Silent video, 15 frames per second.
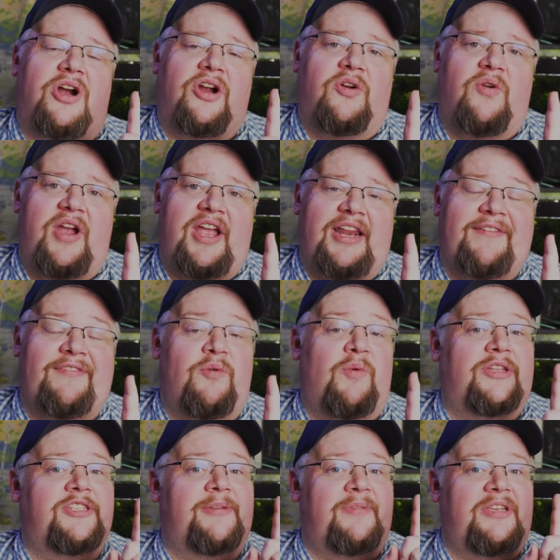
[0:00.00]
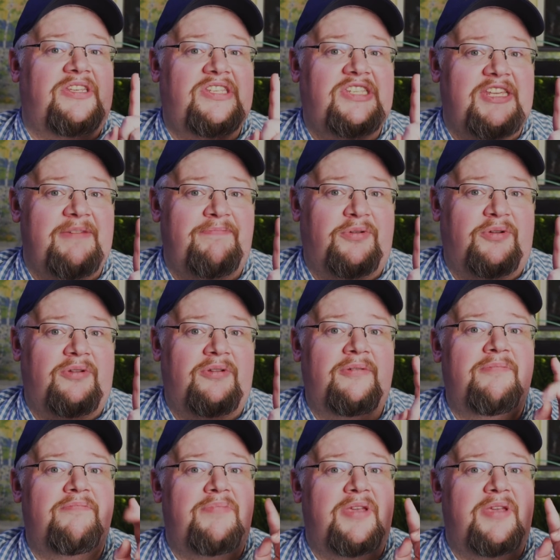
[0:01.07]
are great if you want something simple,